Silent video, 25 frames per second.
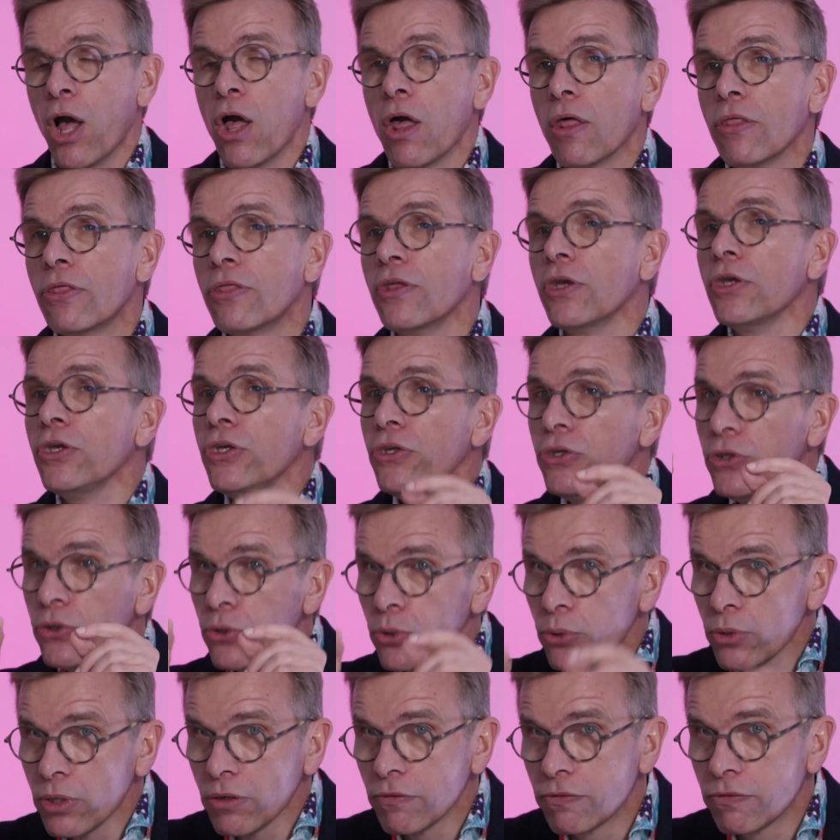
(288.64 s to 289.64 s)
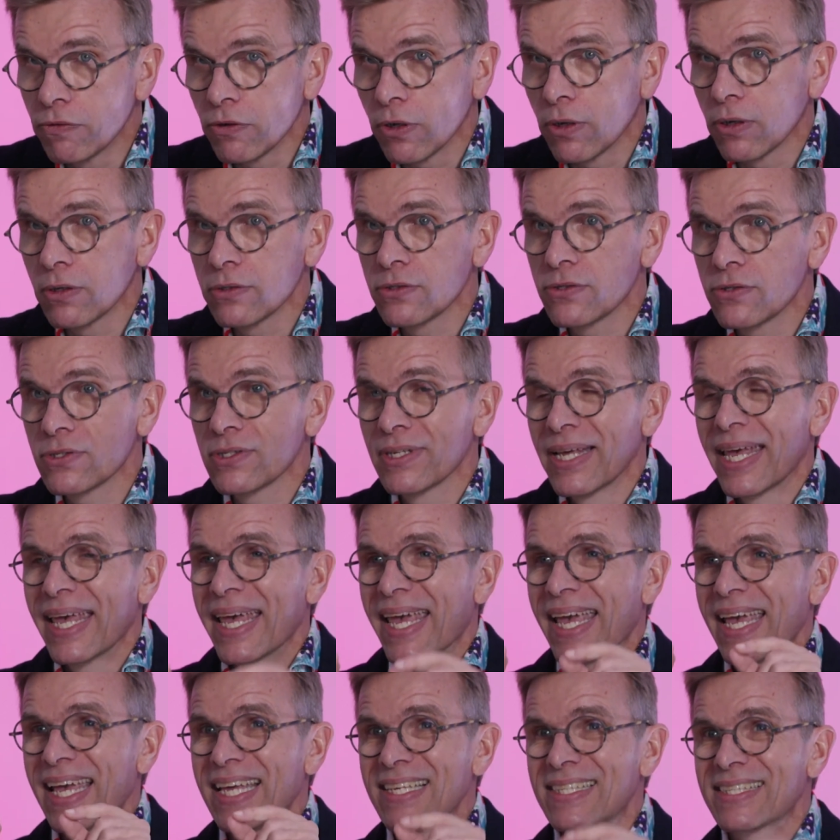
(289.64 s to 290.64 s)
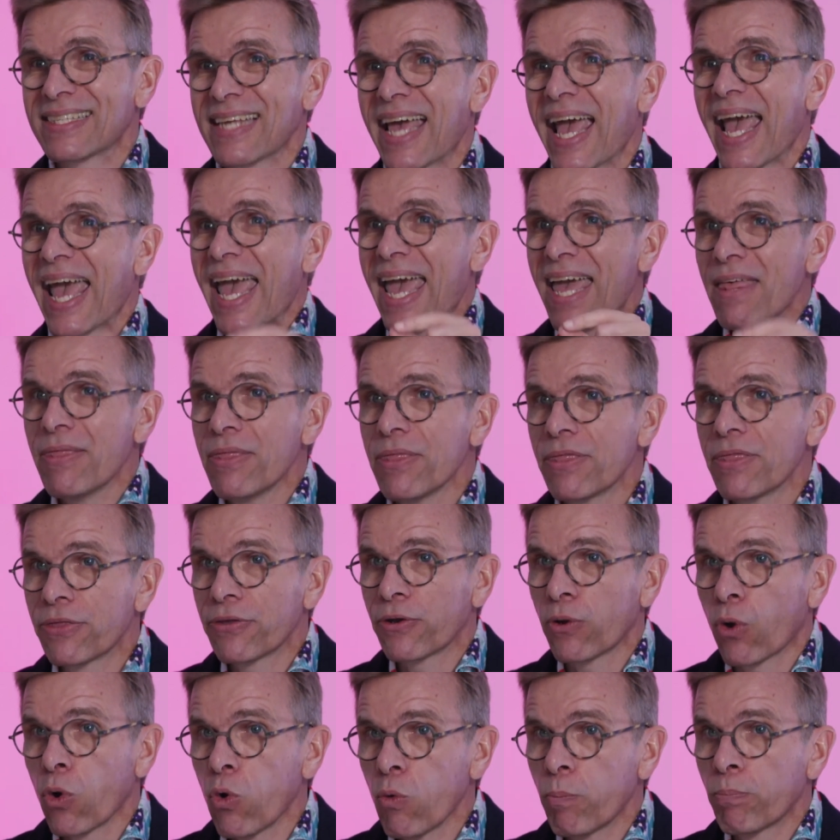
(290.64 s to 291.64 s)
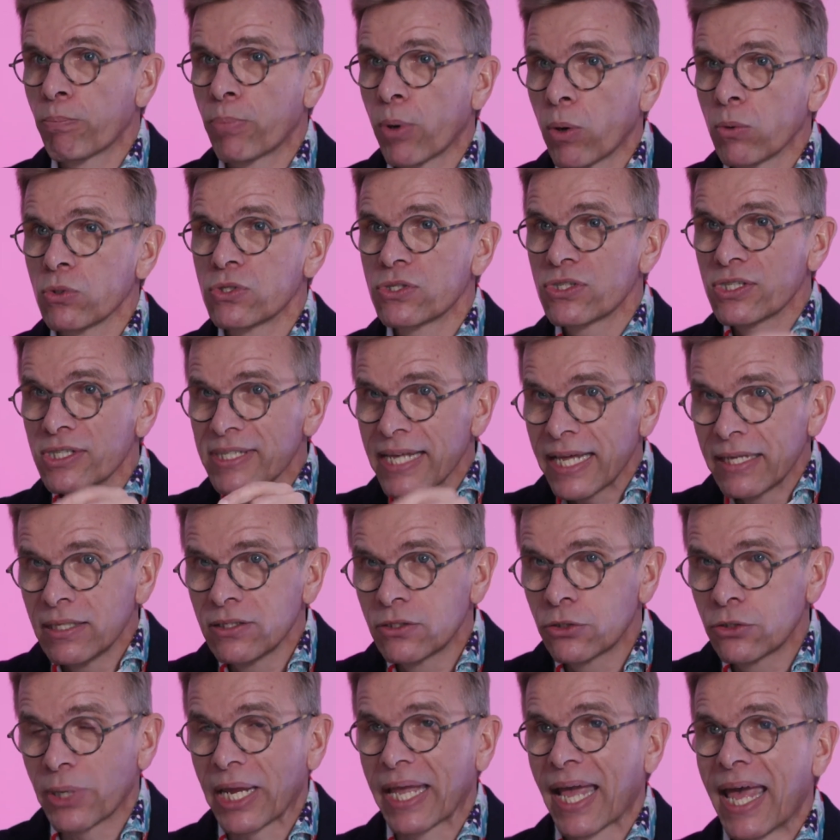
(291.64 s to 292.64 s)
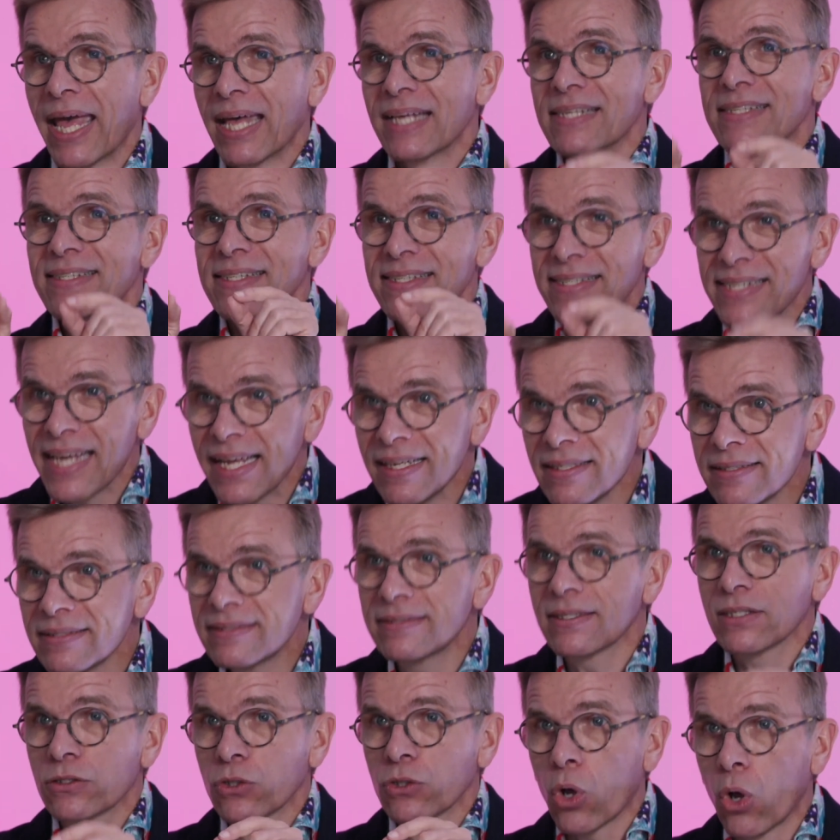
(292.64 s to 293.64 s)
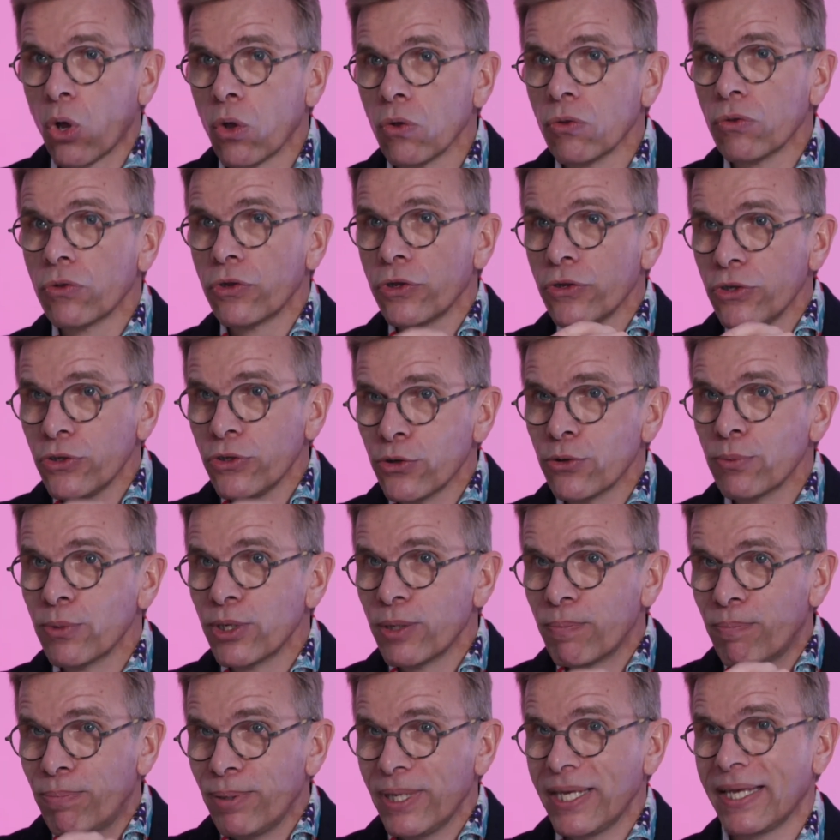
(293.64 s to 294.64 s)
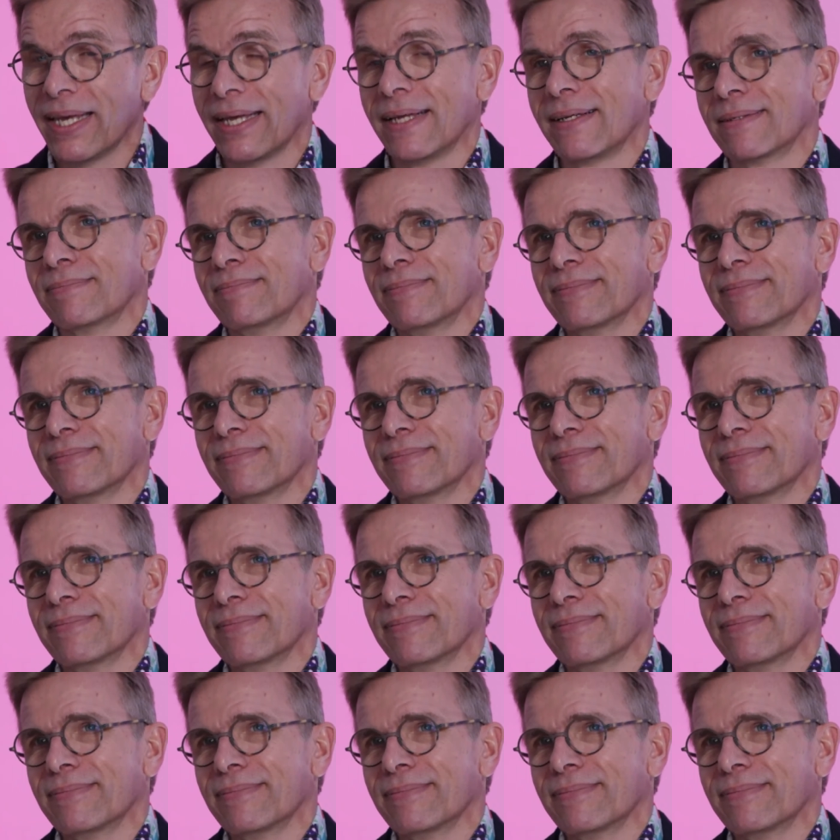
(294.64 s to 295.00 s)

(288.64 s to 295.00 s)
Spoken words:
The universe is anthropocentric, centered on the human being.